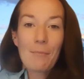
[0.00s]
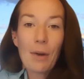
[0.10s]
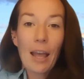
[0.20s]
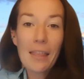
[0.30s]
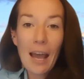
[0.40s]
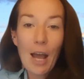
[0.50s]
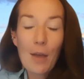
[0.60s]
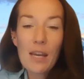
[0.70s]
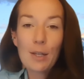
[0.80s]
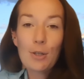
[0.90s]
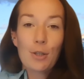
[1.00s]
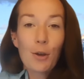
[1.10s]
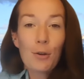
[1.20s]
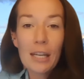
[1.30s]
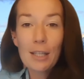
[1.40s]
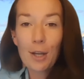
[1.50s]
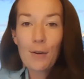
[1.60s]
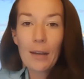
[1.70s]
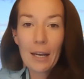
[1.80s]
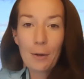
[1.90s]
by that, I mean, you don't need to go
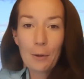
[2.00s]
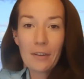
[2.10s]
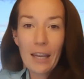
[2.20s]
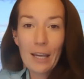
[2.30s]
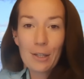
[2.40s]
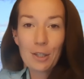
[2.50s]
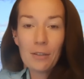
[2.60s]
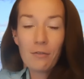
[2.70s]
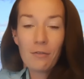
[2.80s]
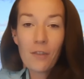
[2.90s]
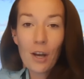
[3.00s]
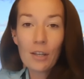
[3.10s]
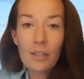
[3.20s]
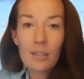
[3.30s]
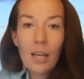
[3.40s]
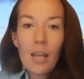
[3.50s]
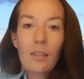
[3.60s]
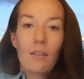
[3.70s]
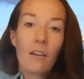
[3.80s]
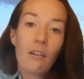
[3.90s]
and get a qualification first.
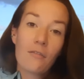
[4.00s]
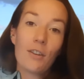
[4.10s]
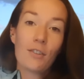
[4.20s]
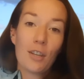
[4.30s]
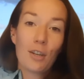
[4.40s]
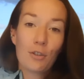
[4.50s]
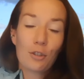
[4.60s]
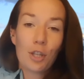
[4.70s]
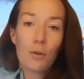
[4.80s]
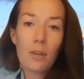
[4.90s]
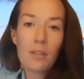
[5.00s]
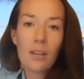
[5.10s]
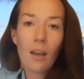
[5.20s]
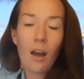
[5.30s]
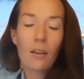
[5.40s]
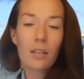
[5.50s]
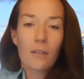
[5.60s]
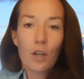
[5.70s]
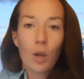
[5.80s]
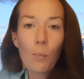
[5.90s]
The very first thing you should do is ask if
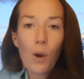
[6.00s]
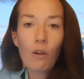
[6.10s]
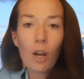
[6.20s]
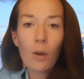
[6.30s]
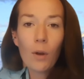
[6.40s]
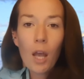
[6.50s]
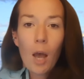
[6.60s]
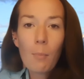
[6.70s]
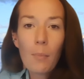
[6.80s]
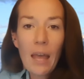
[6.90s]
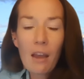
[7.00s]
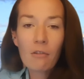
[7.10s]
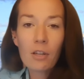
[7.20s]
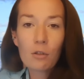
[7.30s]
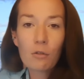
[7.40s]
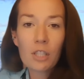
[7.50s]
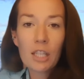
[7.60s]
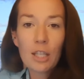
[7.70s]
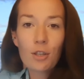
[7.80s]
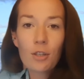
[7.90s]
you can borrow a parent or a
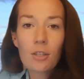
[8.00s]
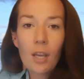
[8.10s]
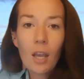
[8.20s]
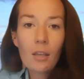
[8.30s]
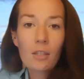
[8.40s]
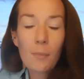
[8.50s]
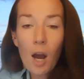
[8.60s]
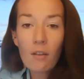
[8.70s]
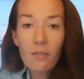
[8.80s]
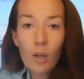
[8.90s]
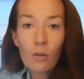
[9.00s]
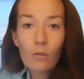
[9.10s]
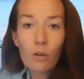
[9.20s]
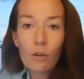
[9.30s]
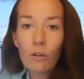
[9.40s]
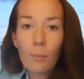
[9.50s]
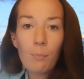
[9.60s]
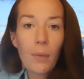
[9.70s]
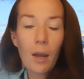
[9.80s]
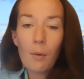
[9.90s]
teacher's smartphone or
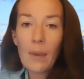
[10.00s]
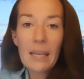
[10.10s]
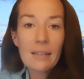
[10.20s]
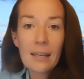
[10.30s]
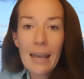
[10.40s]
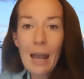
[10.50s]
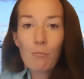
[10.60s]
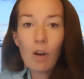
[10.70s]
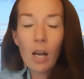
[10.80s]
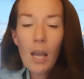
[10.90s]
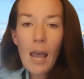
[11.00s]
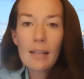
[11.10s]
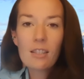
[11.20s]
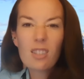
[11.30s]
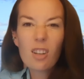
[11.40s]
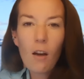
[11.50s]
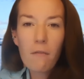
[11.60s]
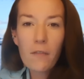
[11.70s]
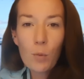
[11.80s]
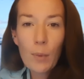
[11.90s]
a basic camera and start
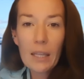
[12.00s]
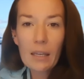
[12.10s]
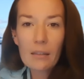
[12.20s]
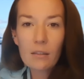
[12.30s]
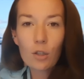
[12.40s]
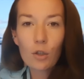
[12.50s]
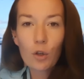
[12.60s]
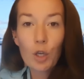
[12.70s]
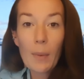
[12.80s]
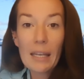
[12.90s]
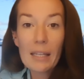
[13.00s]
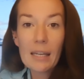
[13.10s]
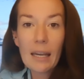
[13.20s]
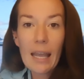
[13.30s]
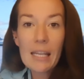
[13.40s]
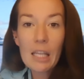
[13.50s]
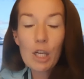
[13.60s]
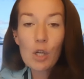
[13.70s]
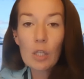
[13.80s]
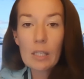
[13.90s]
filming things, start documenting anything
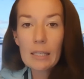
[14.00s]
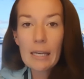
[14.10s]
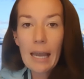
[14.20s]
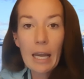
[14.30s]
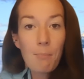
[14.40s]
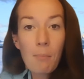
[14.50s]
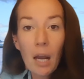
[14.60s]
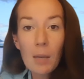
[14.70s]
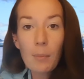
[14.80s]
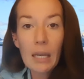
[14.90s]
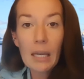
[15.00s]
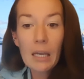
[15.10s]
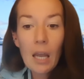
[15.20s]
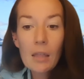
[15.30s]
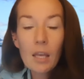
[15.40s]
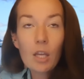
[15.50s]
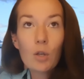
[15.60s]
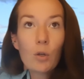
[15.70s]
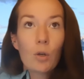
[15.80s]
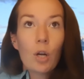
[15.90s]
you can see. And it might be that
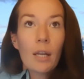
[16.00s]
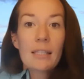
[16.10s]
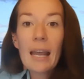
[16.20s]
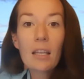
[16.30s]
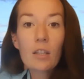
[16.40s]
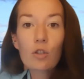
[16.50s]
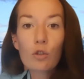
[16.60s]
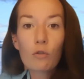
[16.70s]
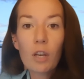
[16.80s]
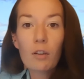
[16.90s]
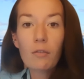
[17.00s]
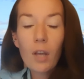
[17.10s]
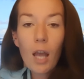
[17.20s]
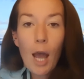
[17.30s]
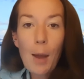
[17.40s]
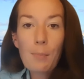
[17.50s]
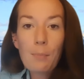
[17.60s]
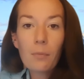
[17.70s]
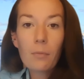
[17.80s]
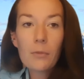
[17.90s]
you're telling a story of
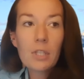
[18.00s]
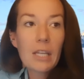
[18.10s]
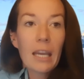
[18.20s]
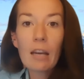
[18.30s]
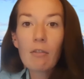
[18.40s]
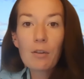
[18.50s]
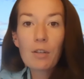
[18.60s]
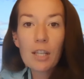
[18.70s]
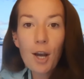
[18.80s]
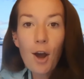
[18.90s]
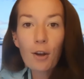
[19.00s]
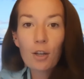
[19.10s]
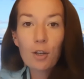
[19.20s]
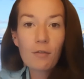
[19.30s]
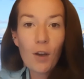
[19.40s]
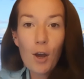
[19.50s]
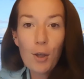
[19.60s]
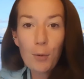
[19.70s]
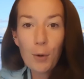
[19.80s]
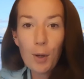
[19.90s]
digging around in the garden looking for
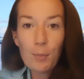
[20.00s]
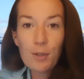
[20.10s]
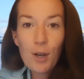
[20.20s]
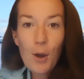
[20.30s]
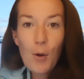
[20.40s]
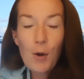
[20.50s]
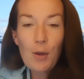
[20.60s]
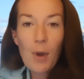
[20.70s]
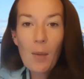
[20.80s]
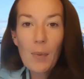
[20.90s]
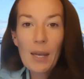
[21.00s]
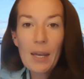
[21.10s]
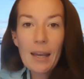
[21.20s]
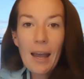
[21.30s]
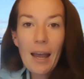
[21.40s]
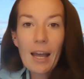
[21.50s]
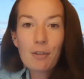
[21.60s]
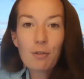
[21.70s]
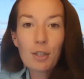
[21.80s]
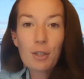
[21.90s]
earthworms, or you might be
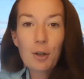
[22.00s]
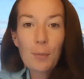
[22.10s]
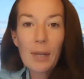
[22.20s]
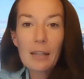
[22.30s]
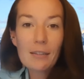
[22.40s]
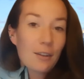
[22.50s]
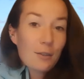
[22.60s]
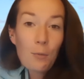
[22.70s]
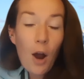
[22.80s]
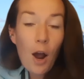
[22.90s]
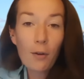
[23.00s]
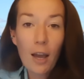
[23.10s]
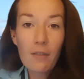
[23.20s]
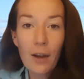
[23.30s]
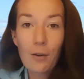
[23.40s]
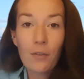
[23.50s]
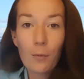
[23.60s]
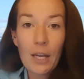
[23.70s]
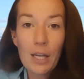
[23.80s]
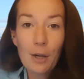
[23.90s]
trying to document just the wildlife out of the
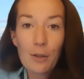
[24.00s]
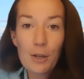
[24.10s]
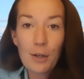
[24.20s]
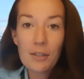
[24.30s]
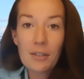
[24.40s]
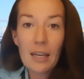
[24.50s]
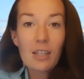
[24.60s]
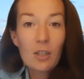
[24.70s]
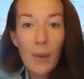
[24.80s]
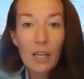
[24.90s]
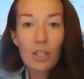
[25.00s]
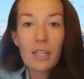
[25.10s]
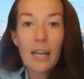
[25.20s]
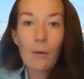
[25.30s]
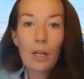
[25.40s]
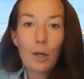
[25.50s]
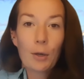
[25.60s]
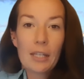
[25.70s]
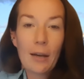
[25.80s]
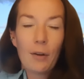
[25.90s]
window that you can see. Especially now in
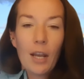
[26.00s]
lockdown,